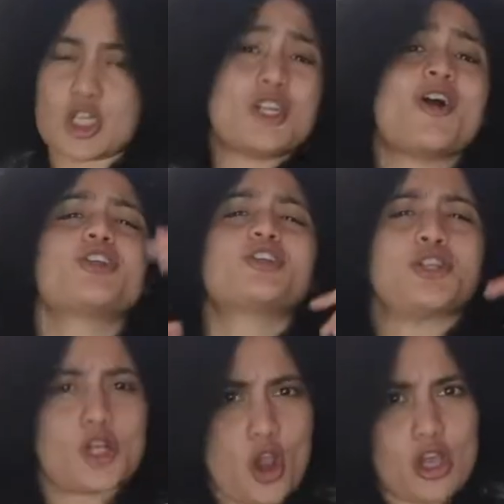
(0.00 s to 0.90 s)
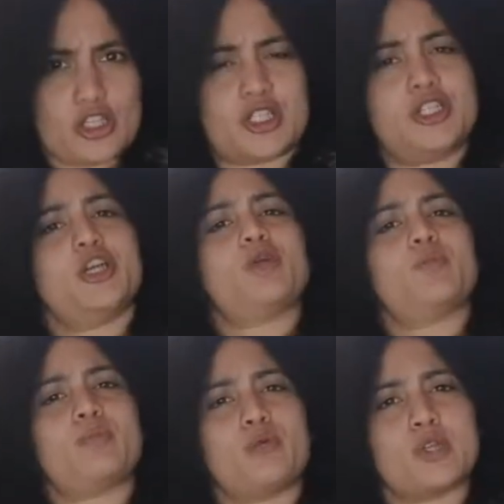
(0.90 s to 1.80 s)
not charged, didn't go to
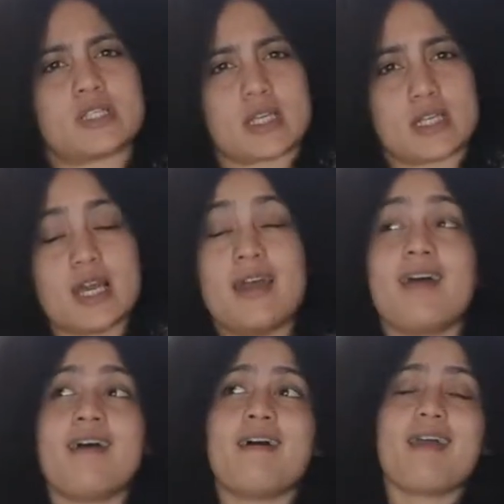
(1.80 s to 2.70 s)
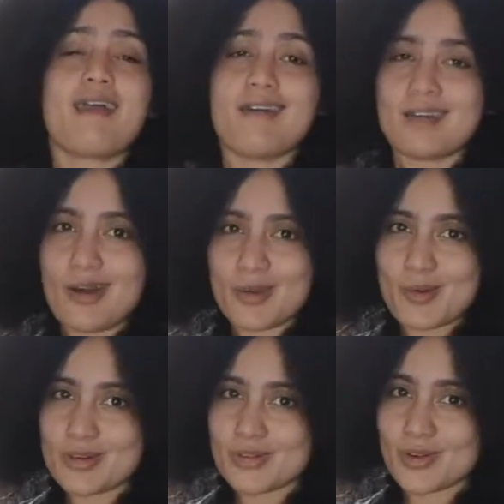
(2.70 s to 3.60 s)
prison, and got
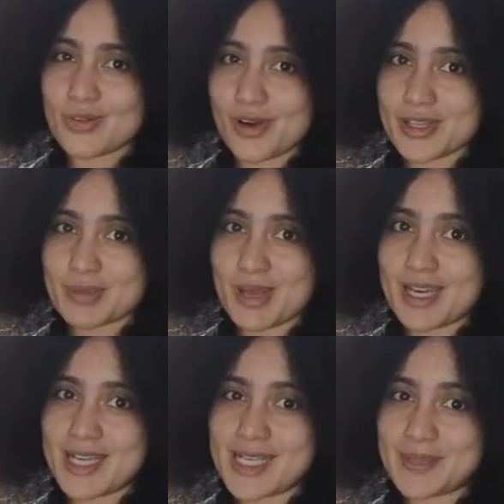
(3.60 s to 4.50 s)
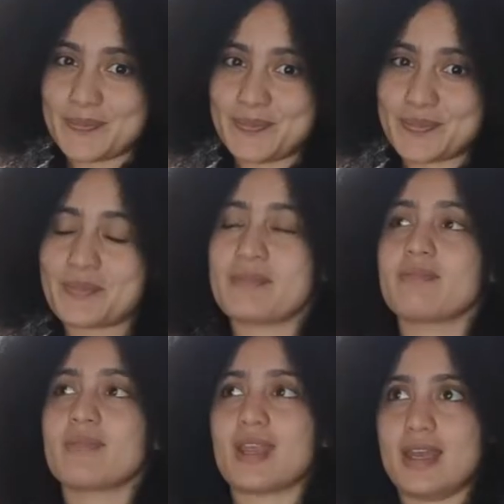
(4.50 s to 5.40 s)
all of her father's money.
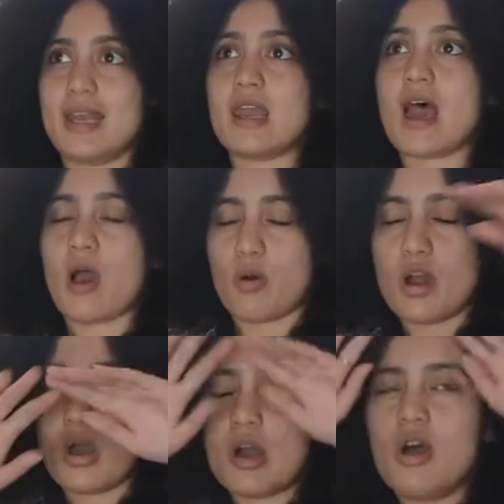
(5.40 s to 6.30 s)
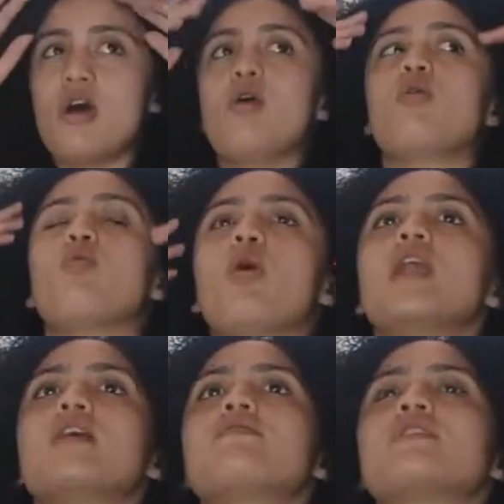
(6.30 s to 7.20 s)
Now,
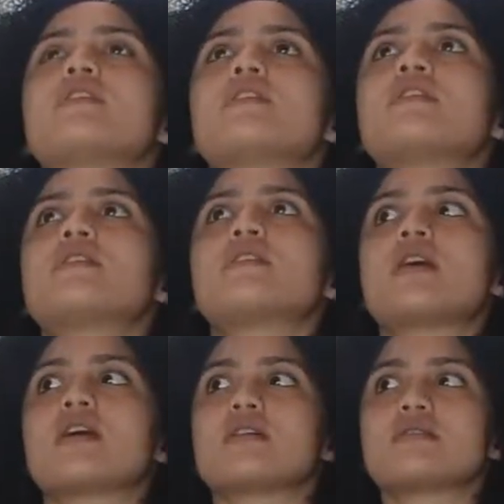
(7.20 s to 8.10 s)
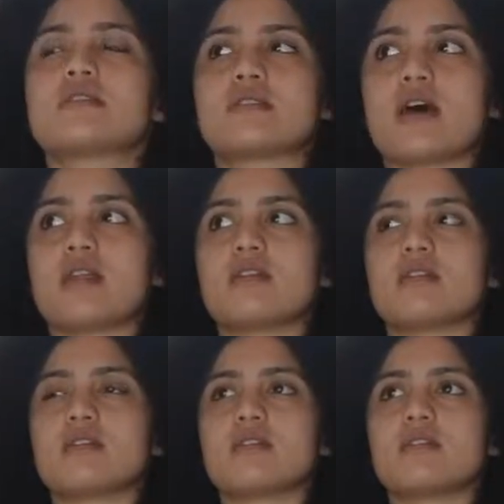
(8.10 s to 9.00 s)
one of the things that
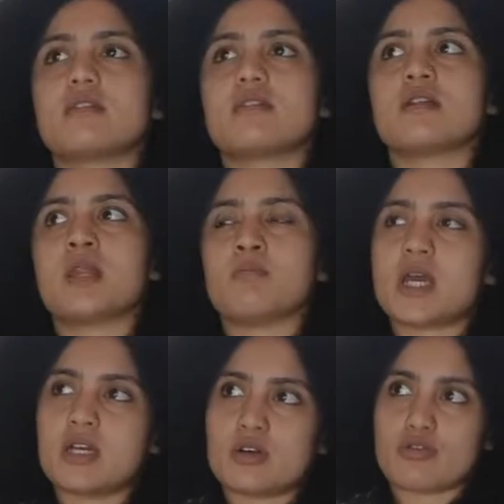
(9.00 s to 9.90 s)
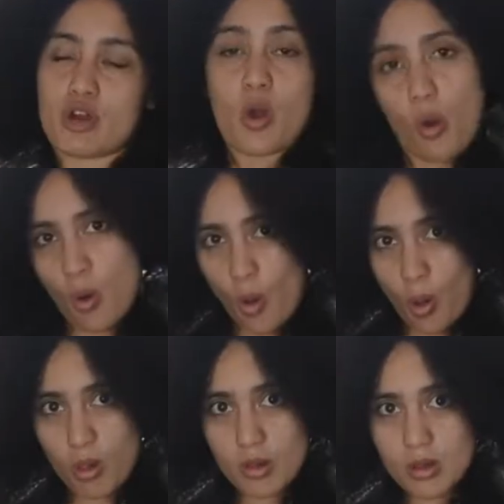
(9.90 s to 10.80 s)
the maid could
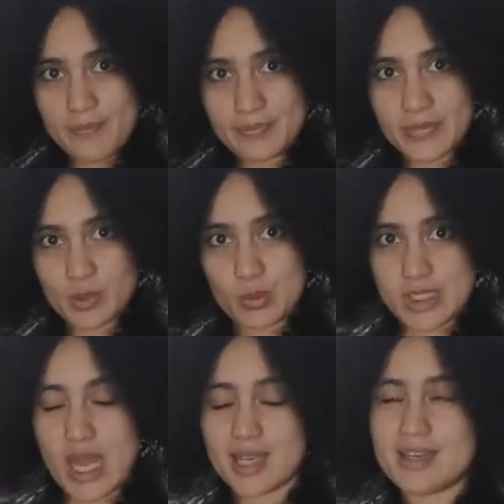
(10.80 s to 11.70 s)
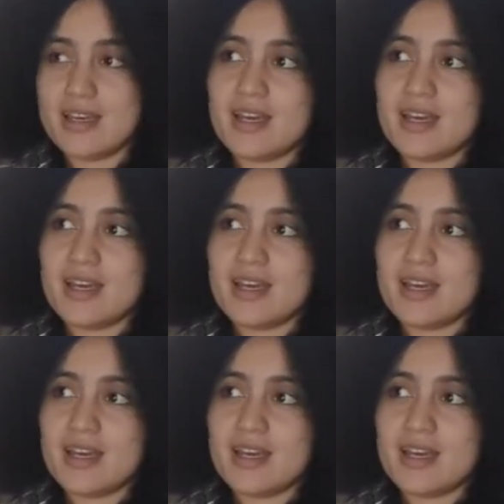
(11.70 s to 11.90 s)
recall was that